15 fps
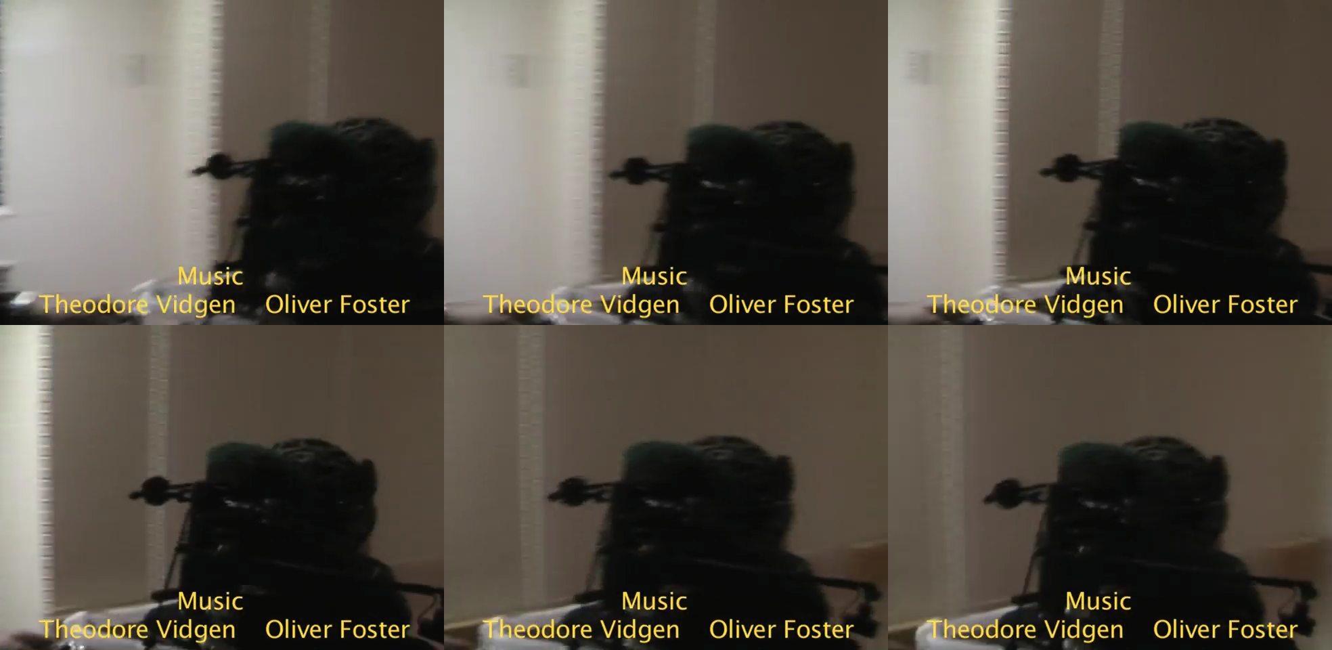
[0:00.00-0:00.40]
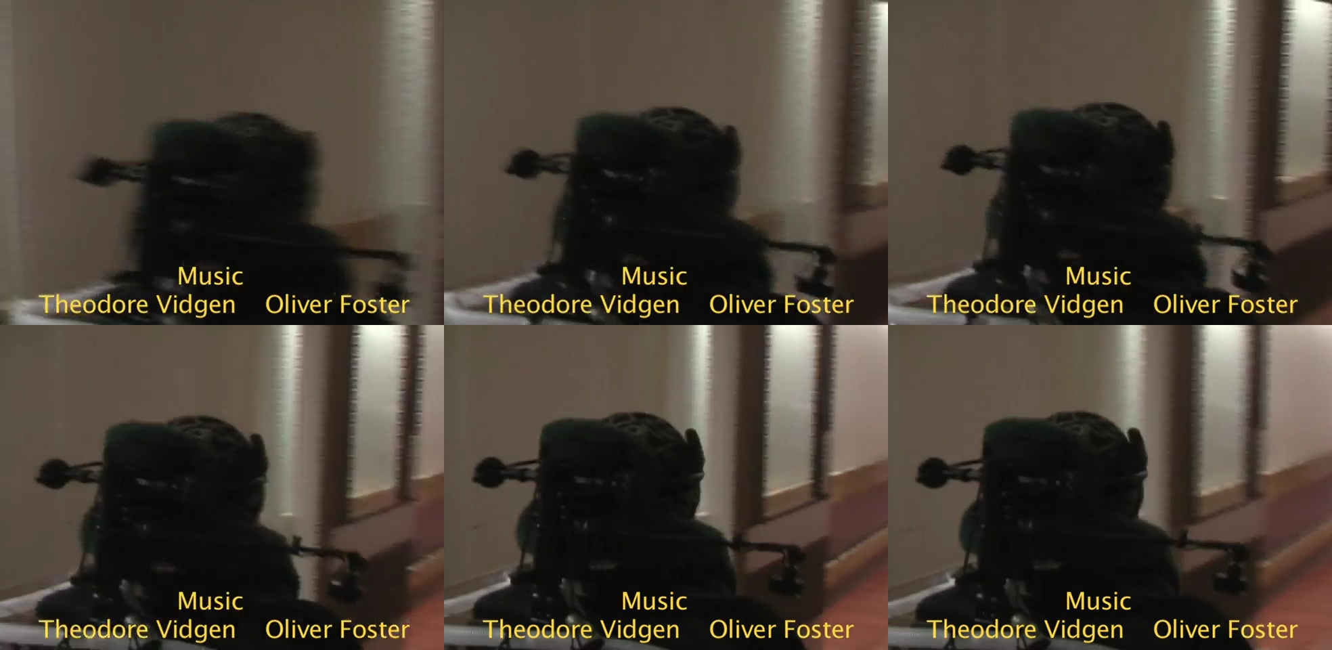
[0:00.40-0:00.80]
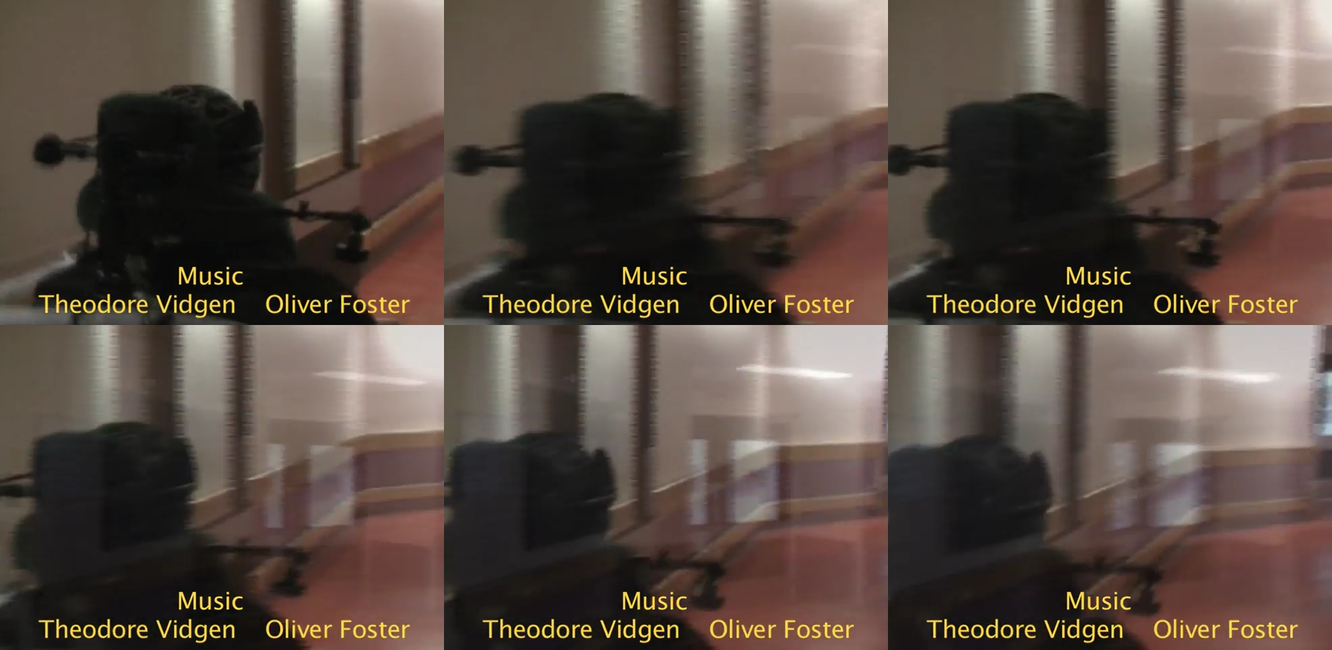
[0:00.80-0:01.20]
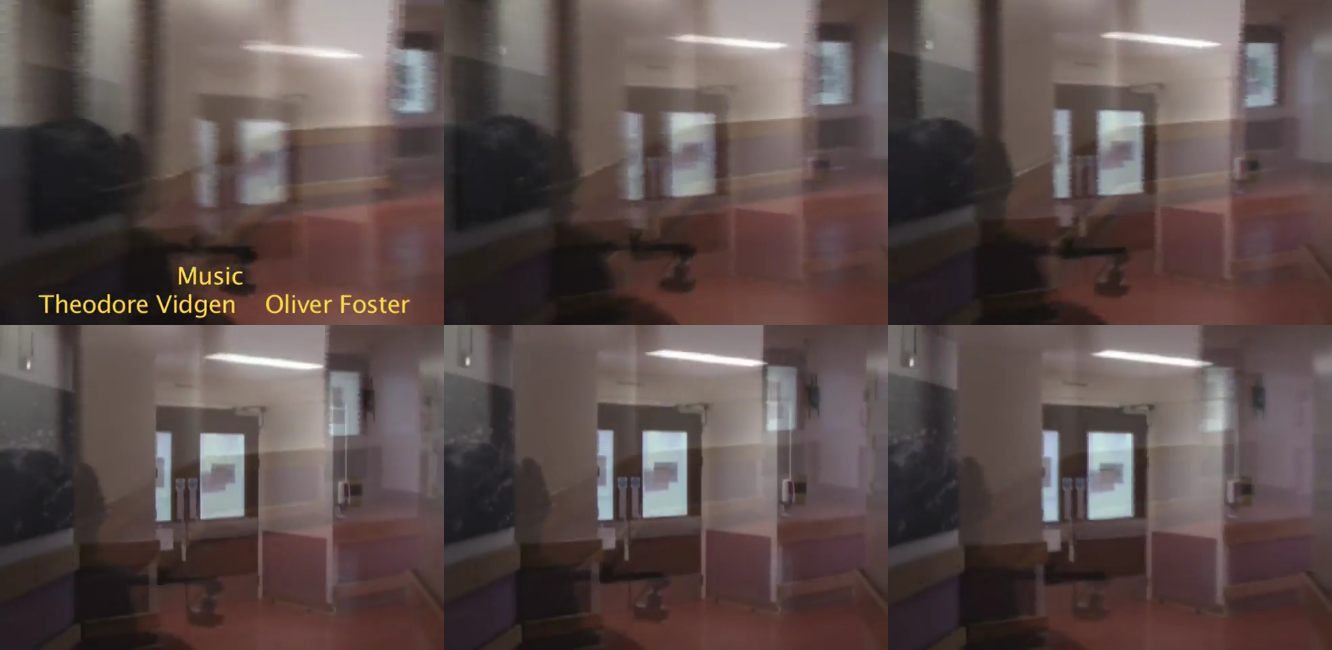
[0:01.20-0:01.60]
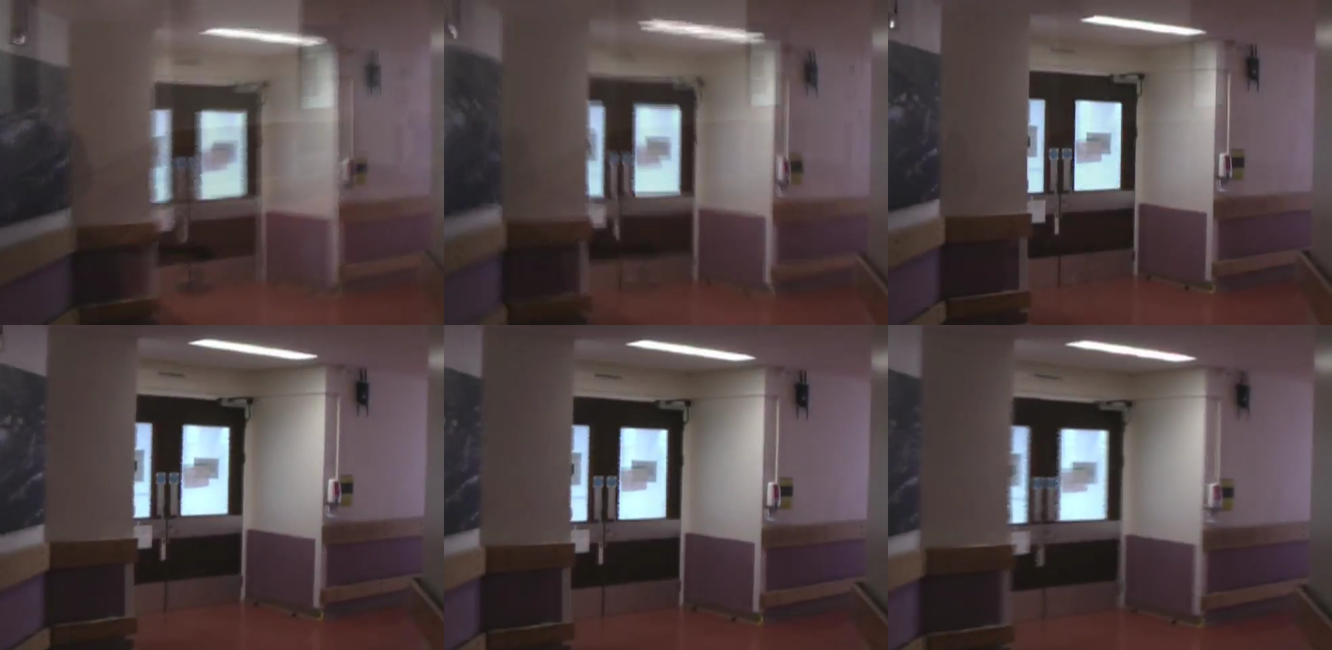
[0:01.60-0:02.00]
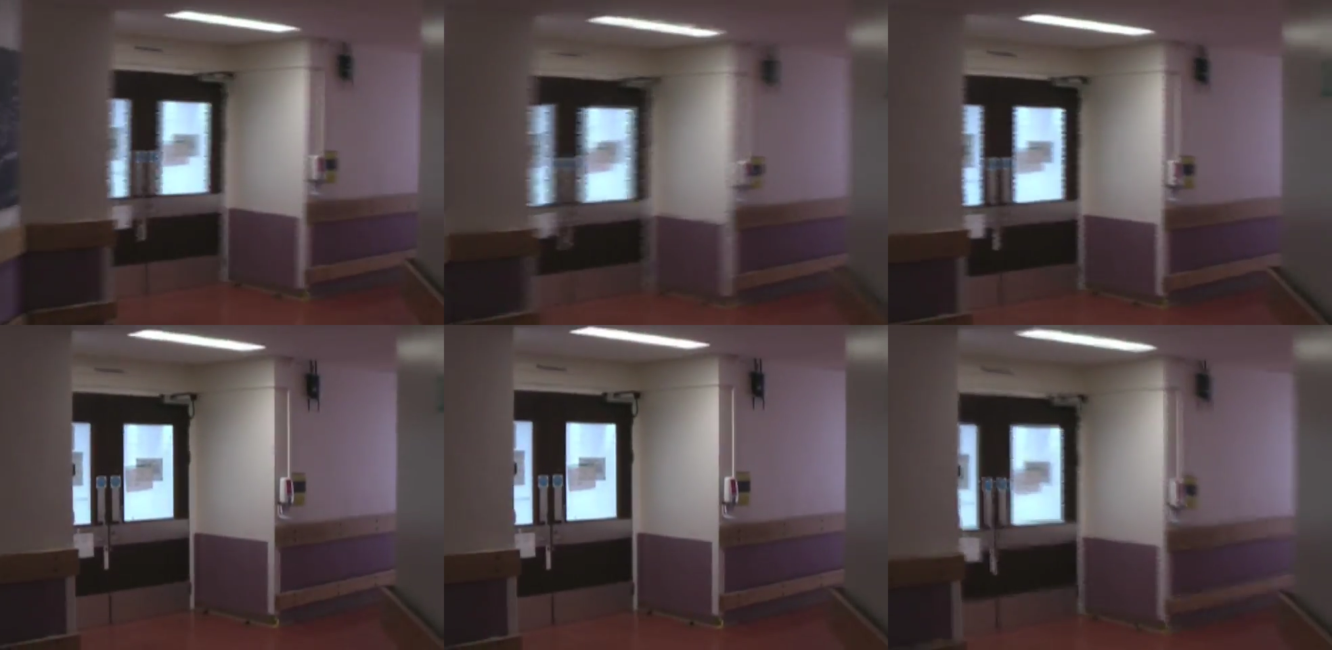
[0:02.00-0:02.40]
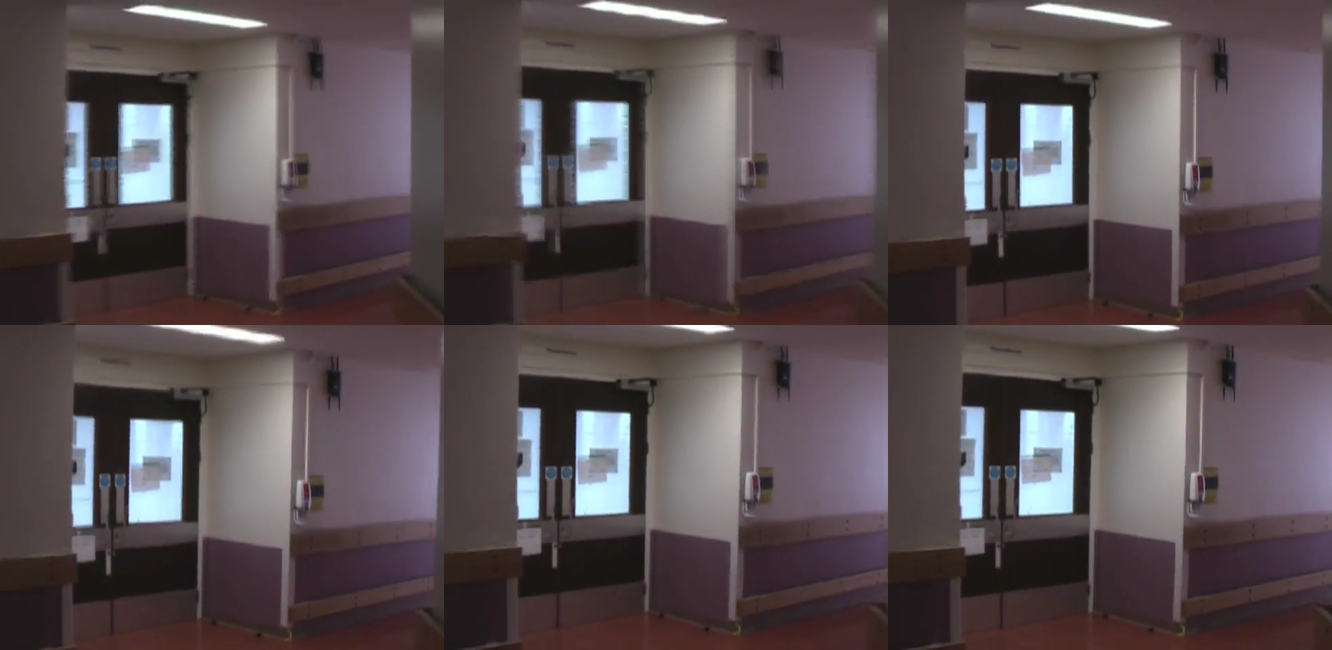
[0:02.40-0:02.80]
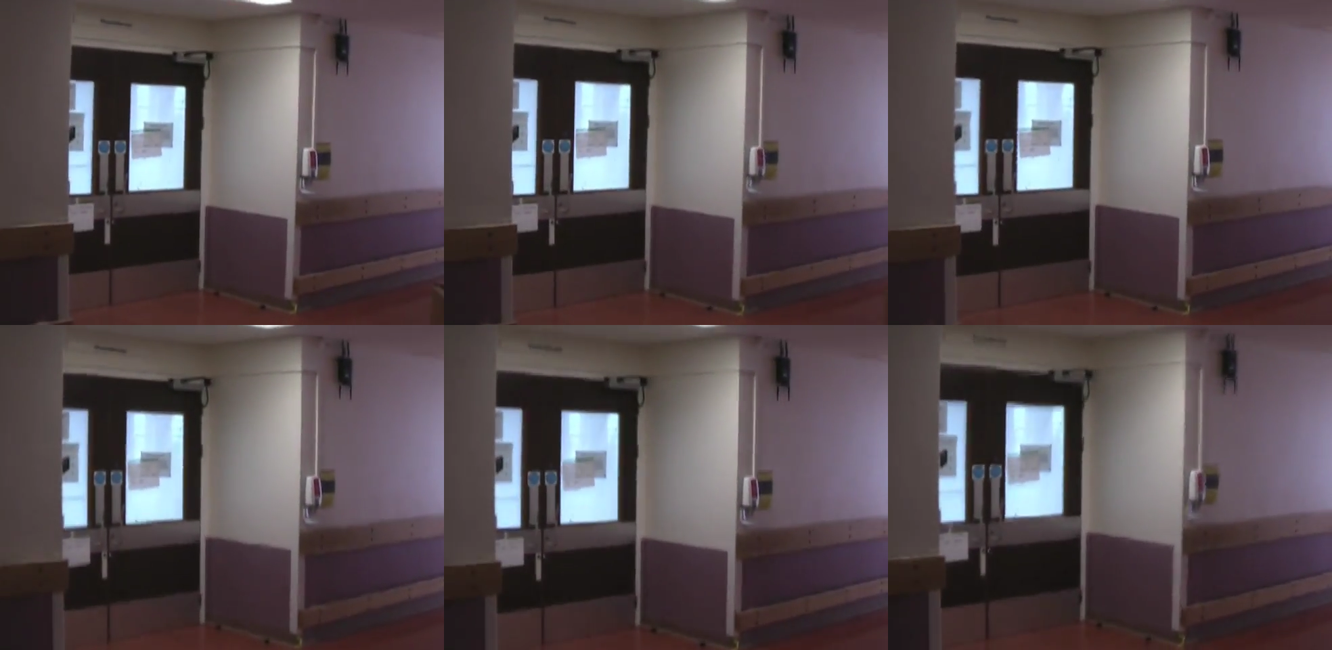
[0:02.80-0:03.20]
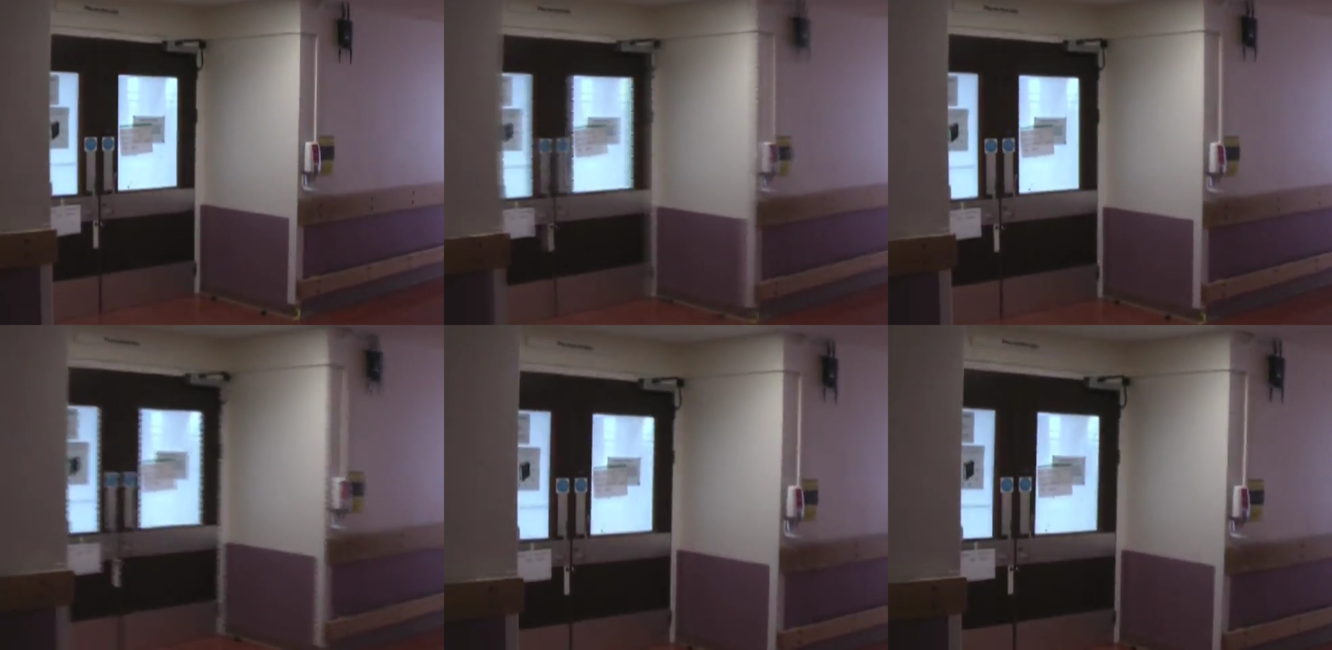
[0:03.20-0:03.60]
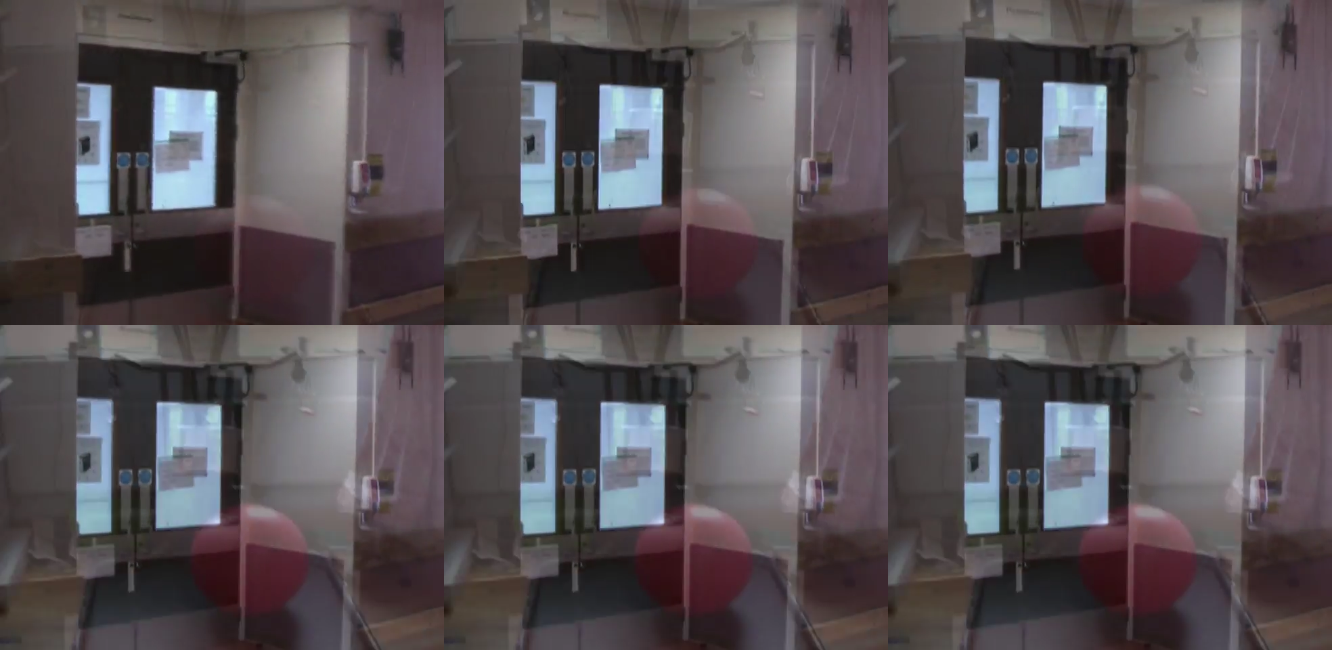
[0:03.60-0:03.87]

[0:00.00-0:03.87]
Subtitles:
[unreadable: no face in view]